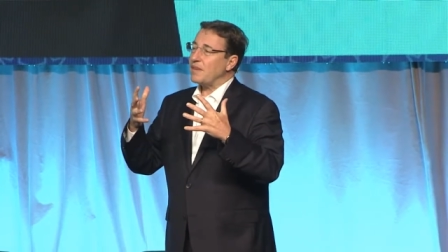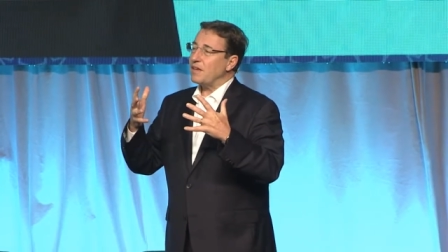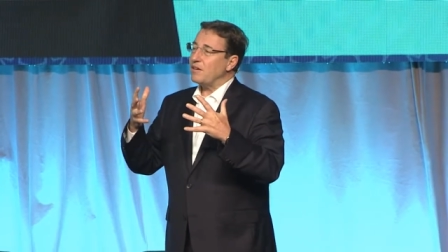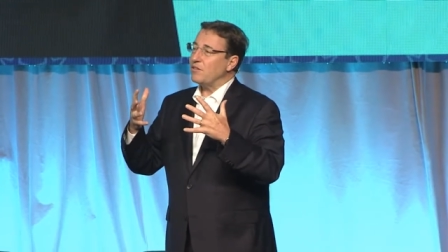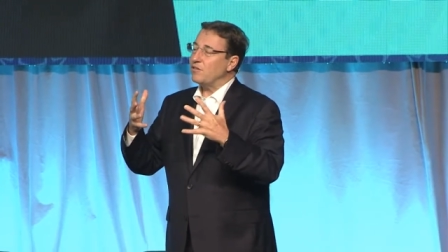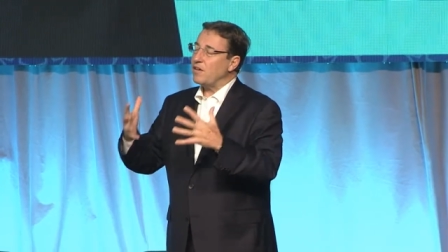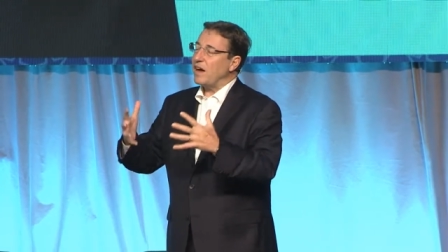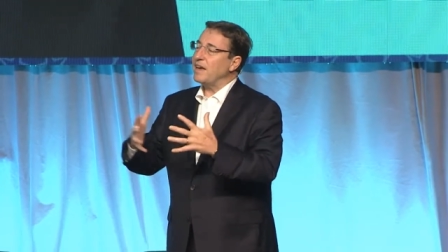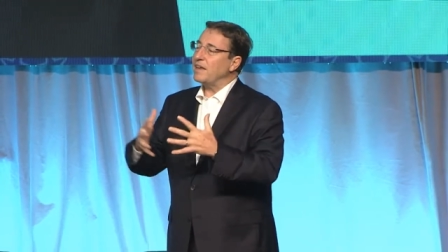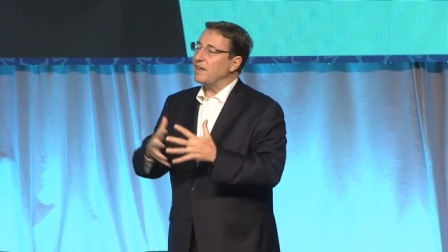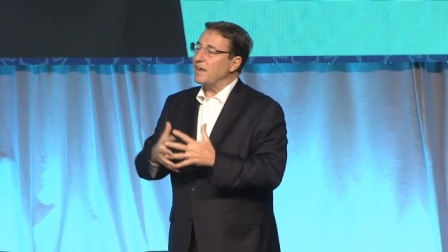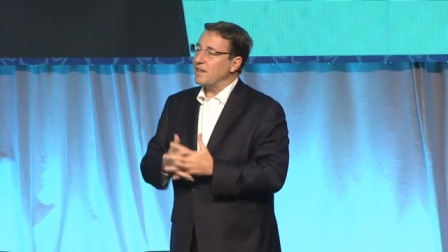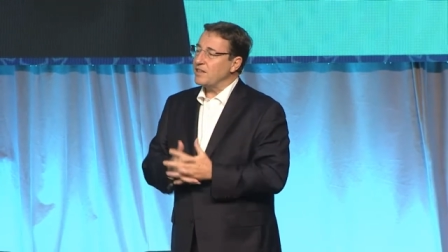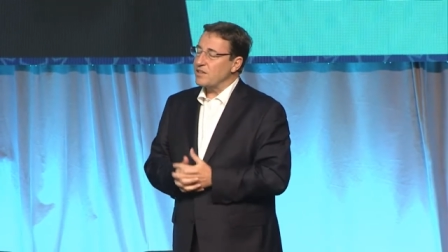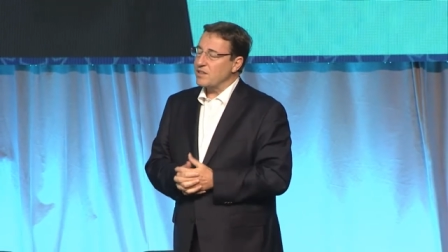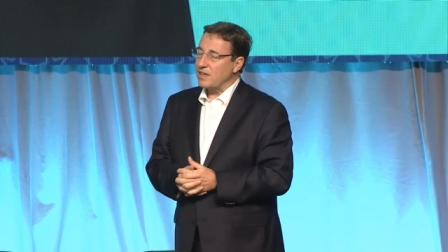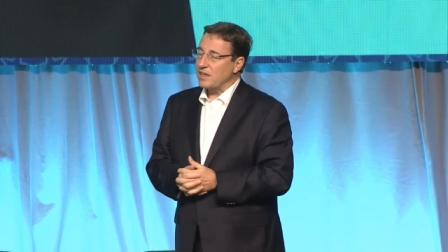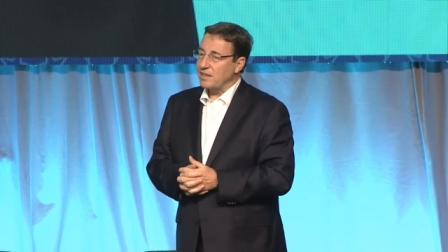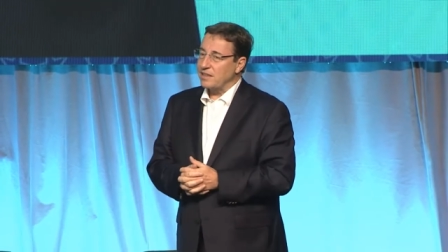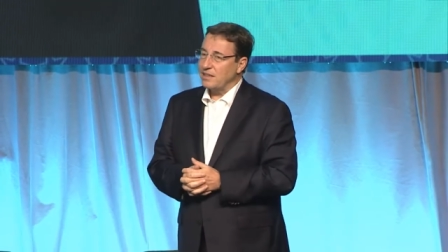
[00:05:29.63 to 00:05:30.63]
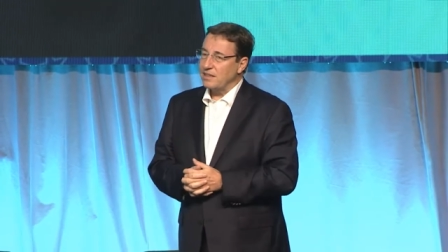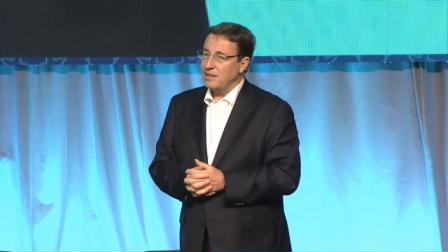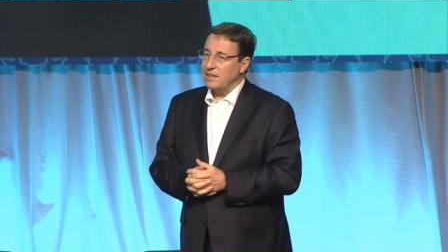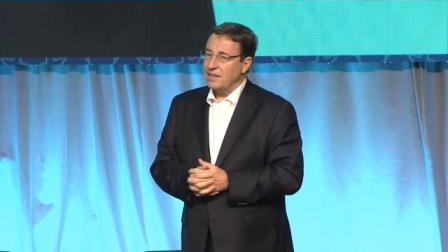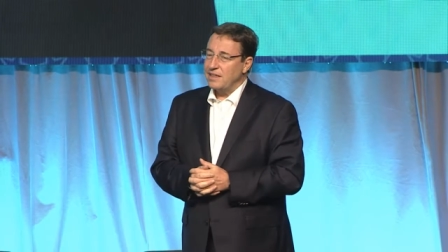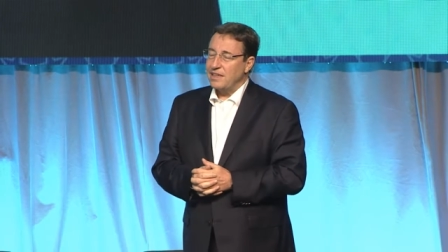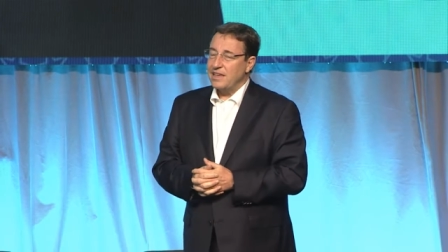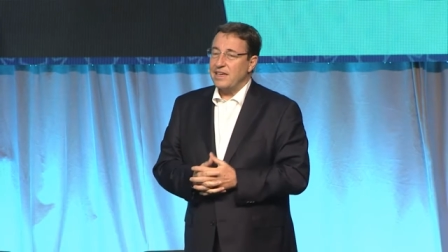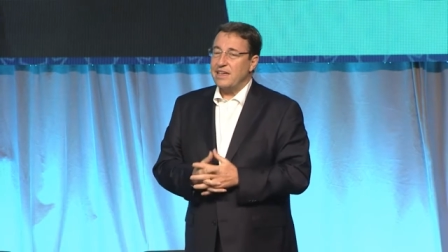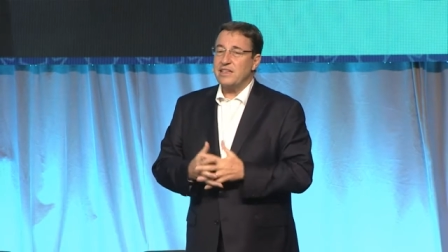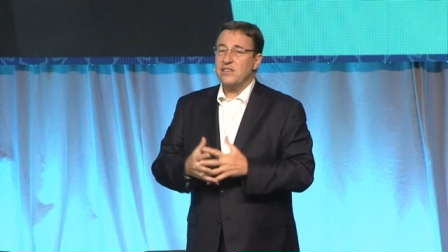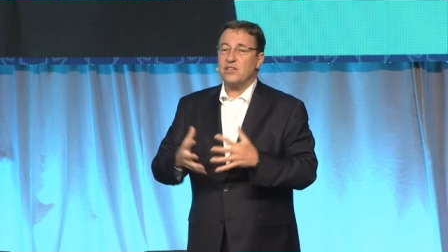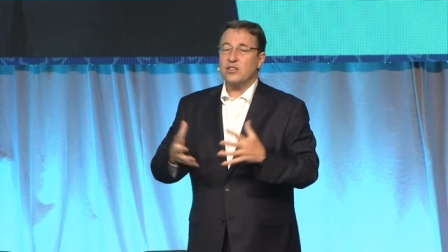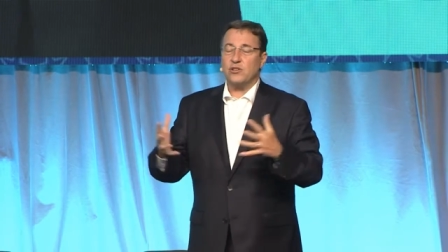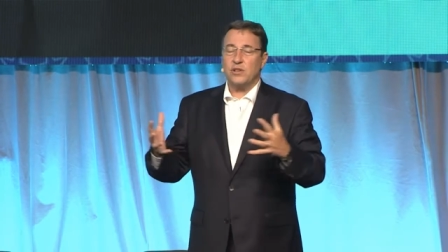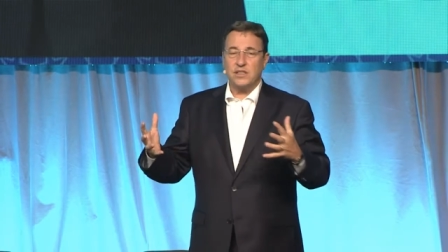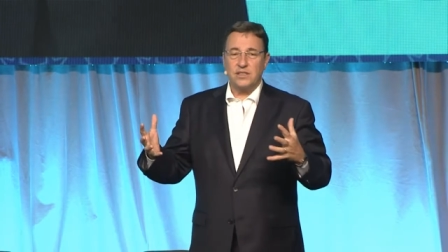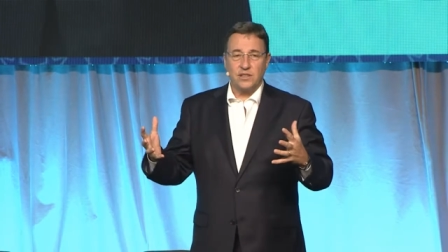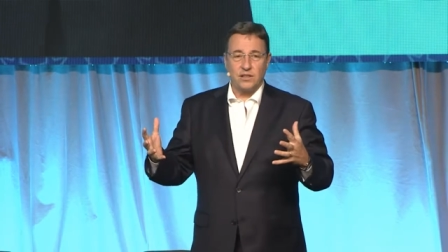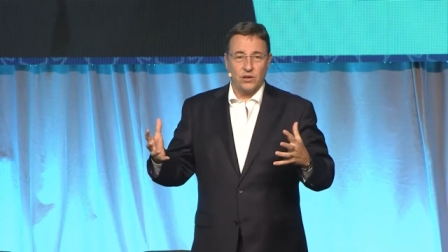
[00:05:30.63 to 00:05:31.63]
financing is
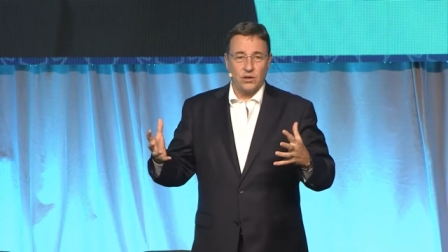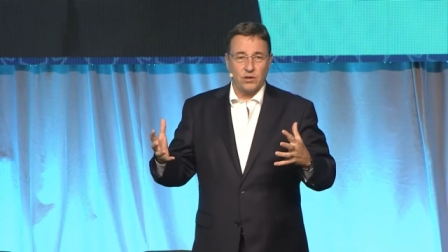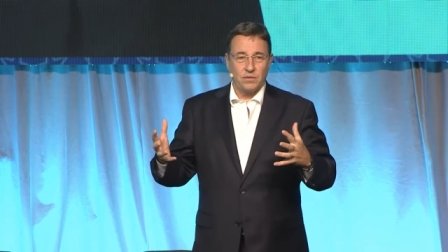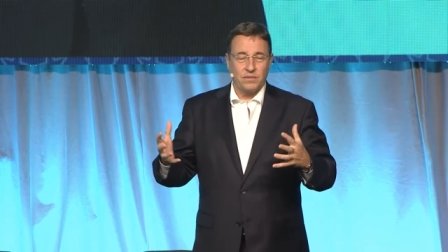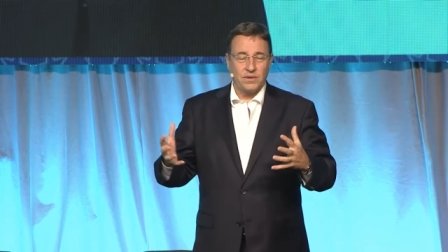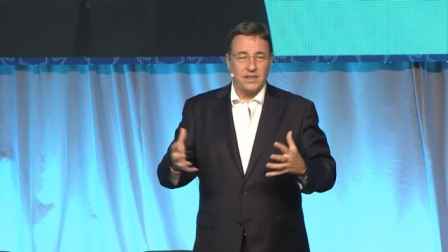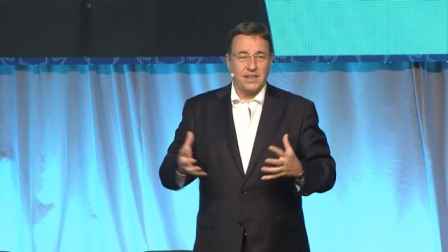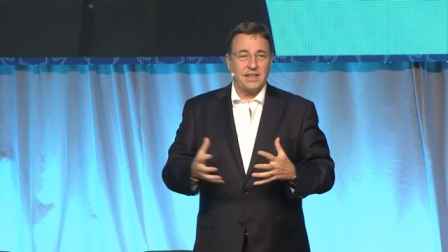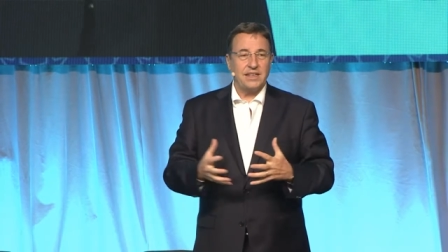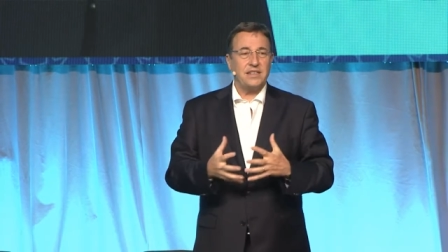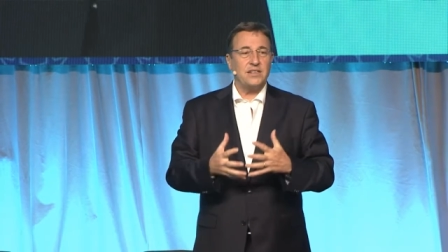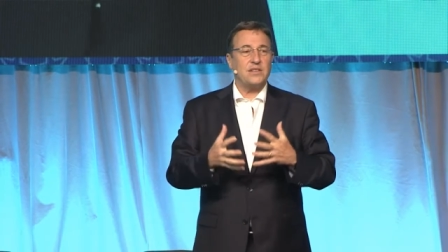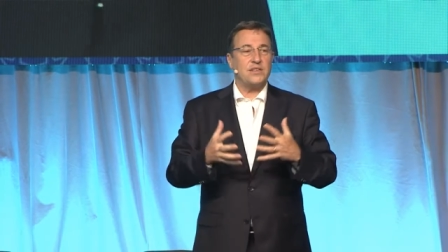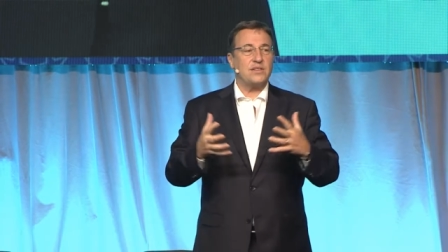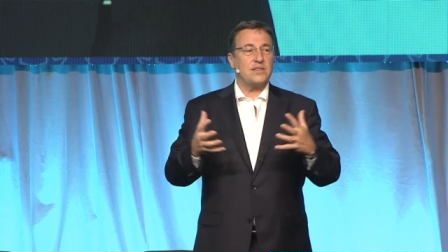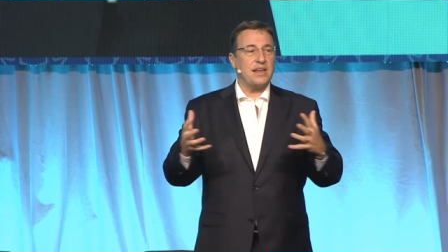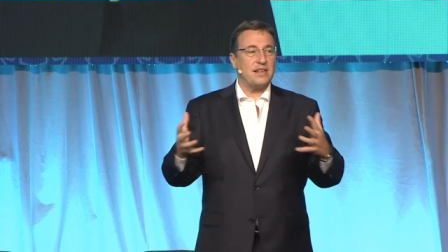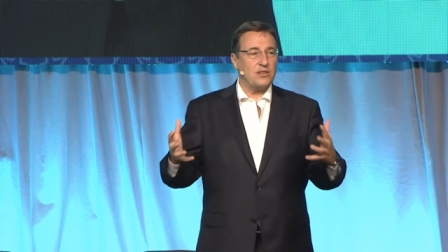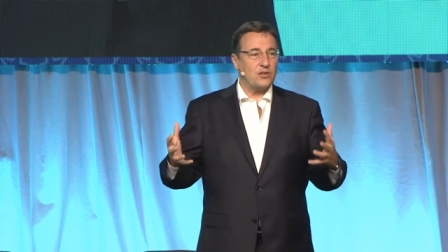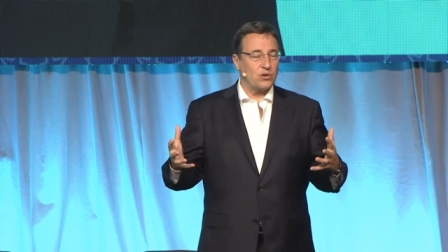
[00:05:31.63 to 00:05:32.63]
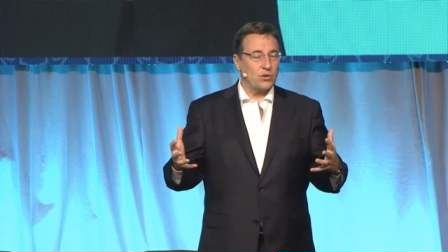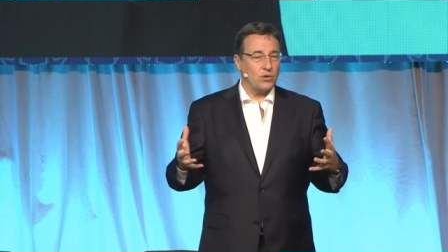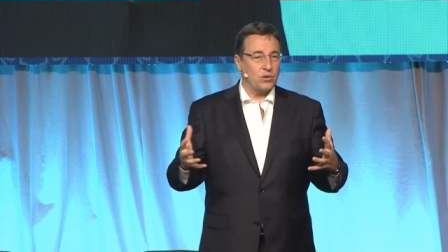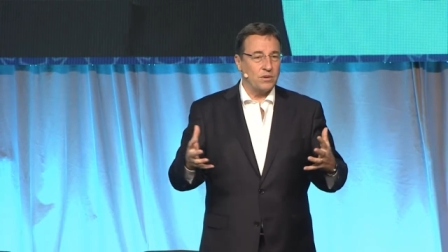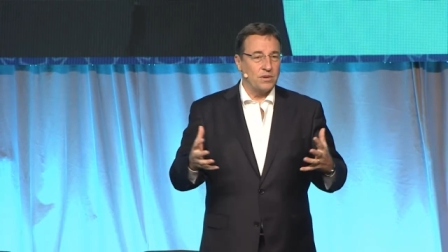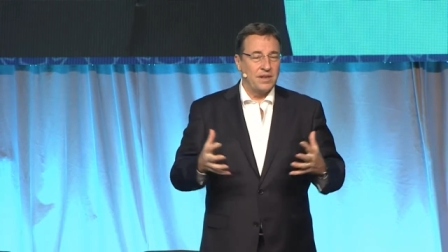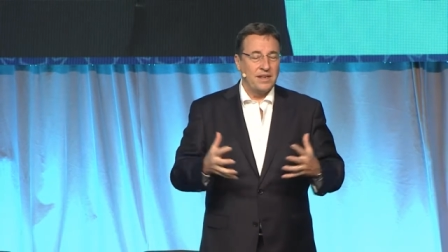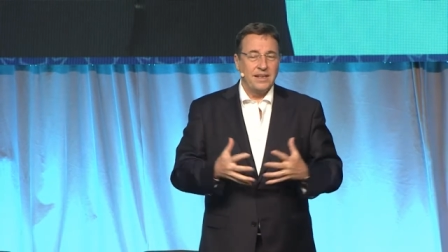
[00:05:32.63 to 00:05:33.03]
critical, it is central.